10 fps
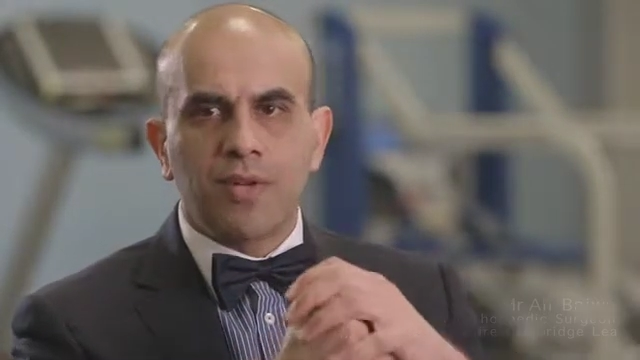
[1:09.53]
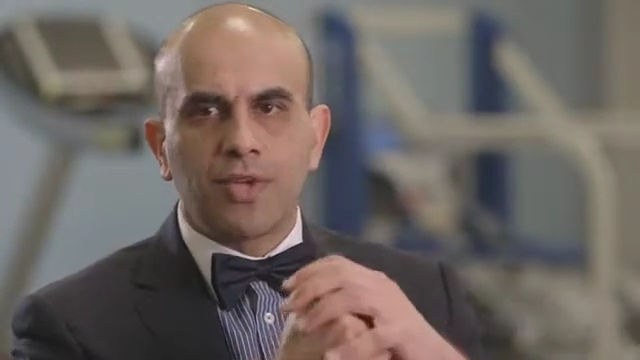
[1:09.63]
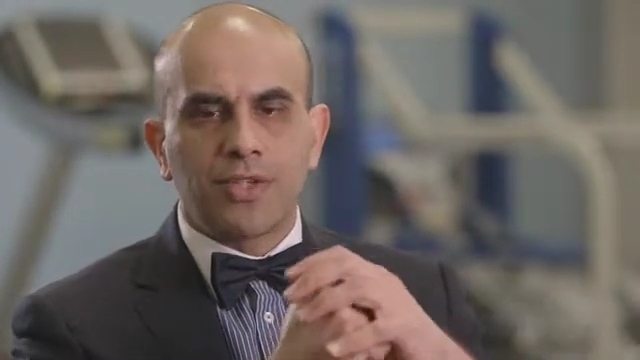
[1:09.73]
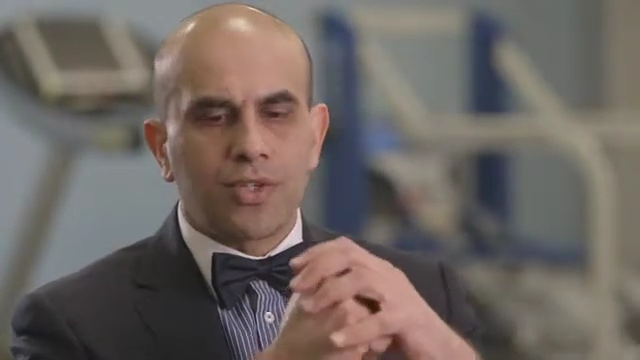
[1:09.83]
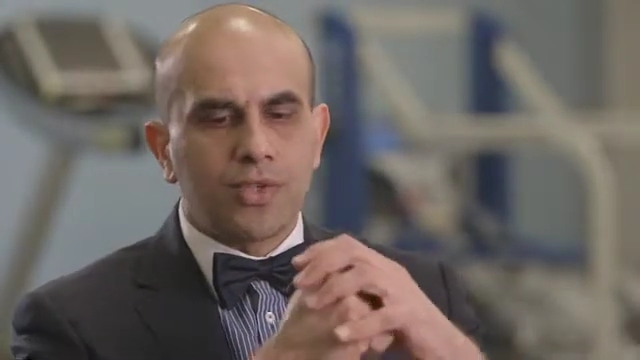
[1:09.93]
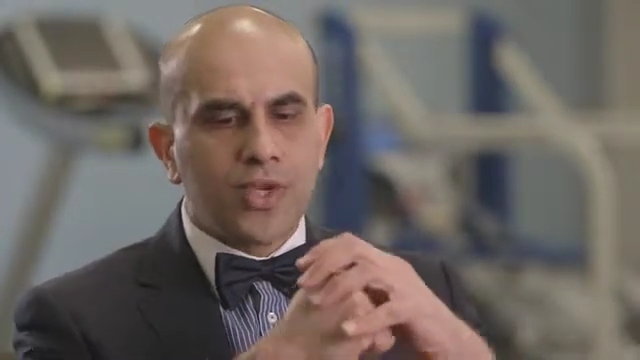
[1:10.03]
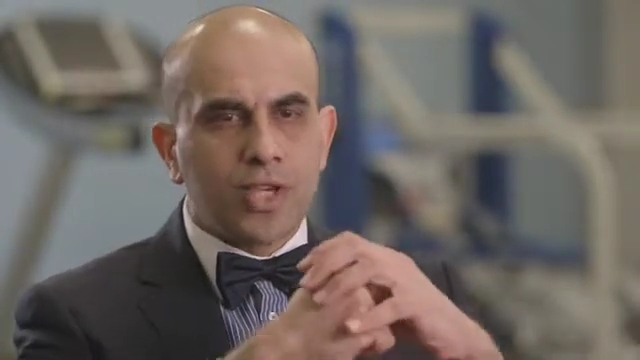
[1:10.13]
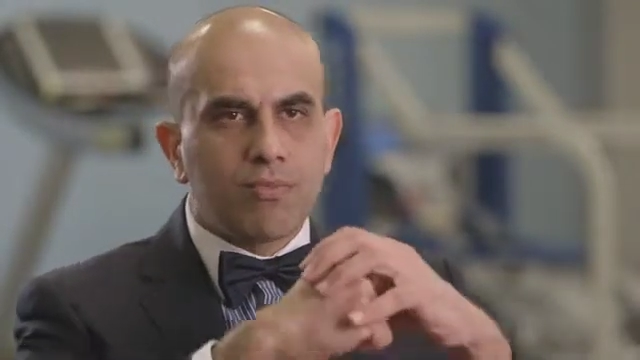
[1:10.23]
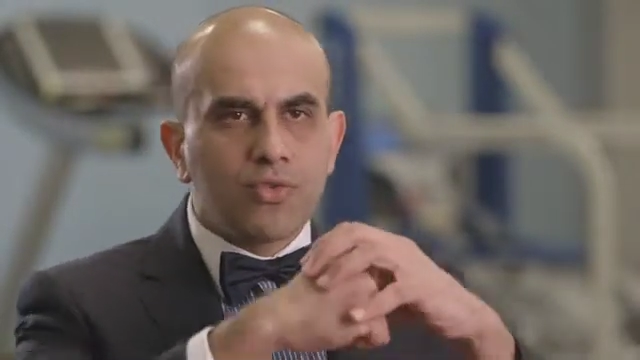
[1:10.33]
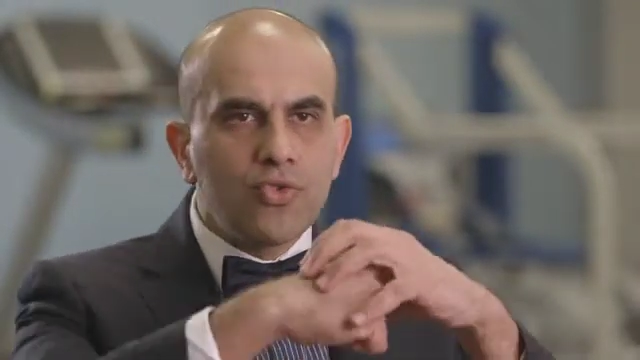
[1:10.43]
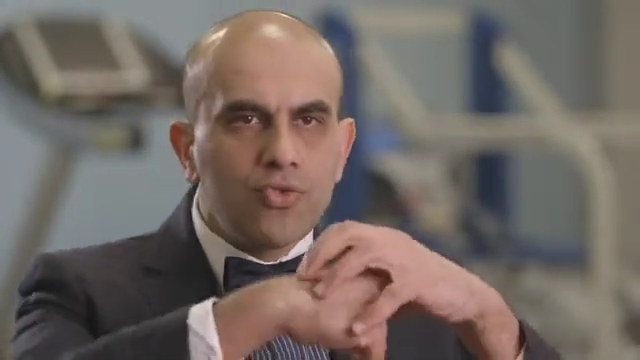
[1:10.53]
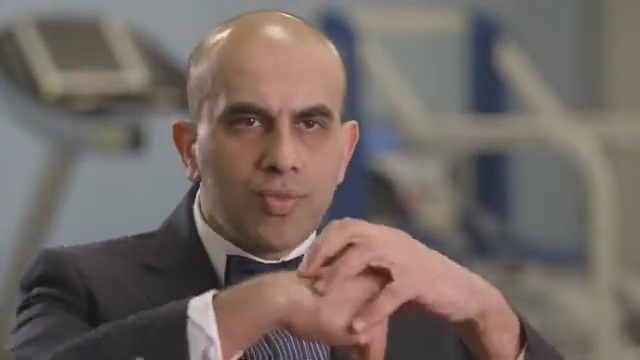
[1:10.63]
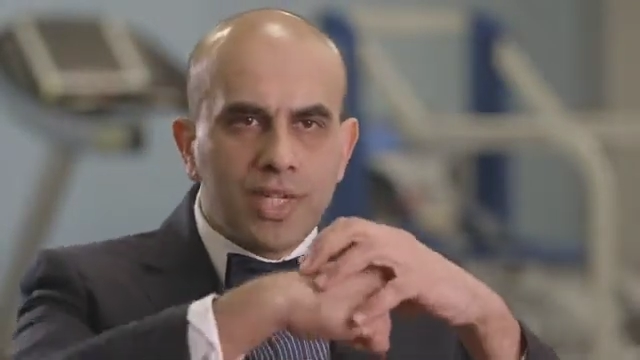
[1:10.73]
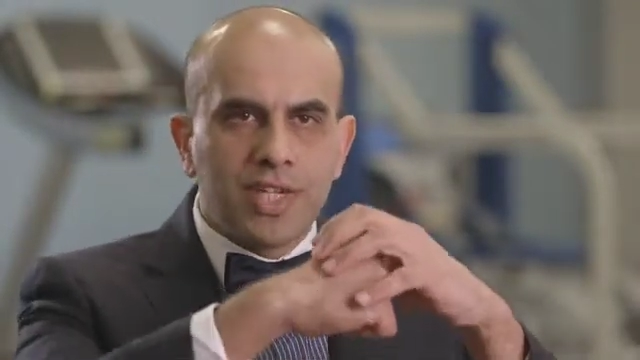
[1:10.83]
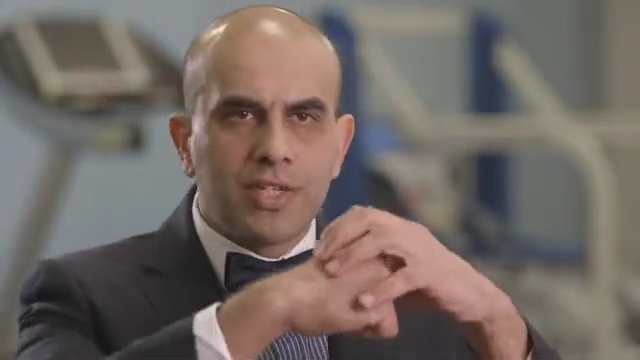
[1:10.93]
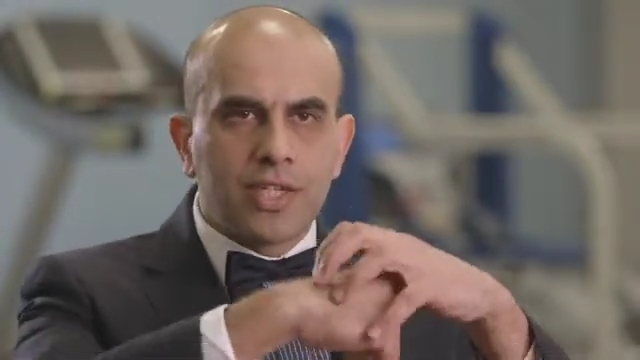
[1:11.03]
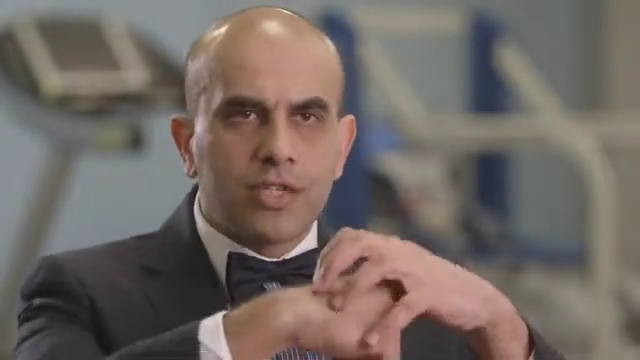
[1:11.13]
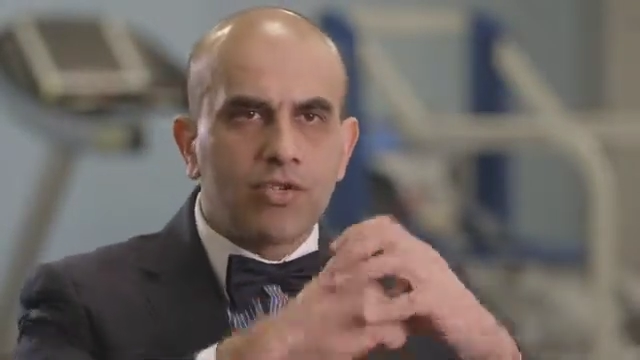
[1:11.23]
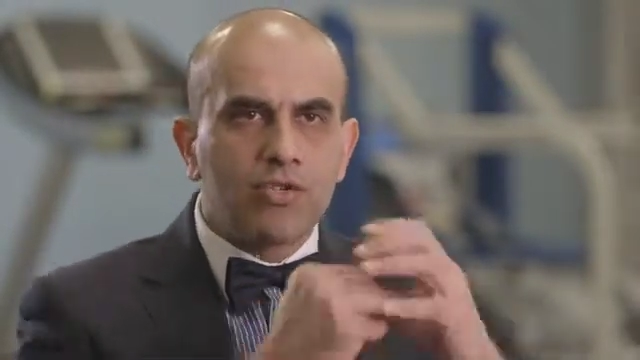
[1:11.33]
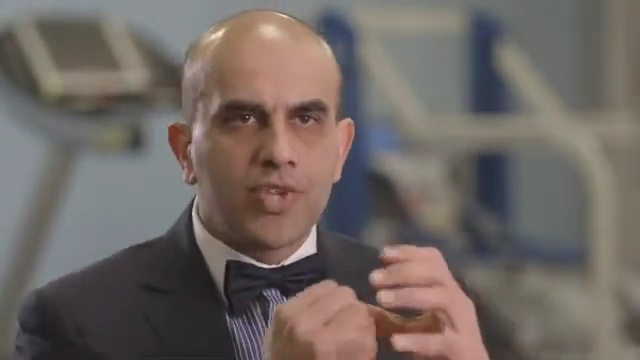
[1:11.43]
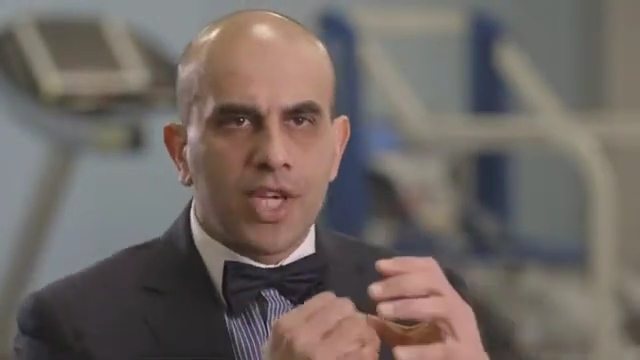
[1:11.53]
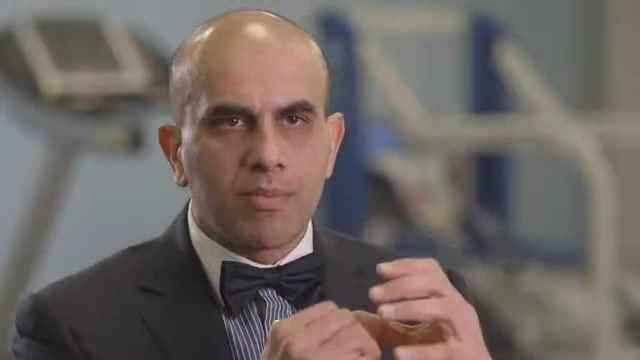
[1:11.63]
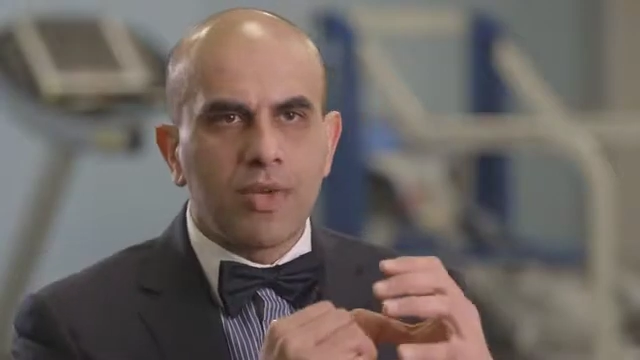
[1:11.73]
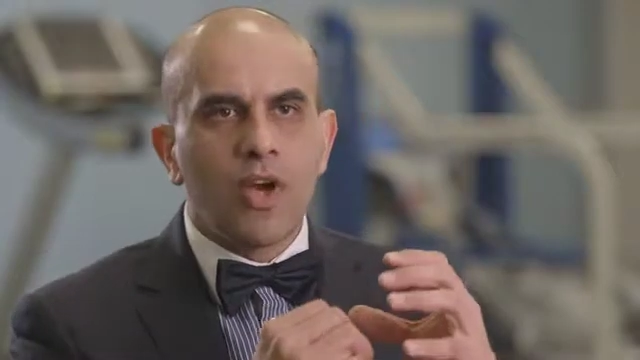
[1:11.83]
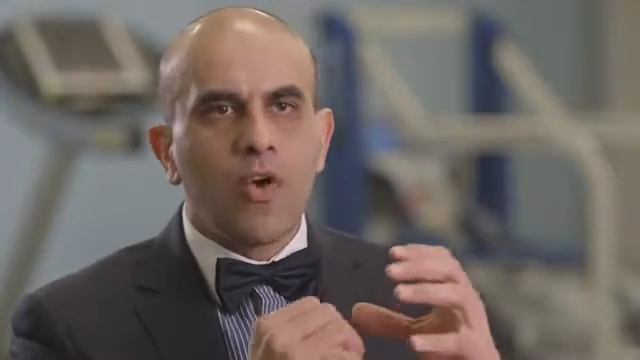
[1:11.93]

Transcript: and when you're doing movement at the extreme,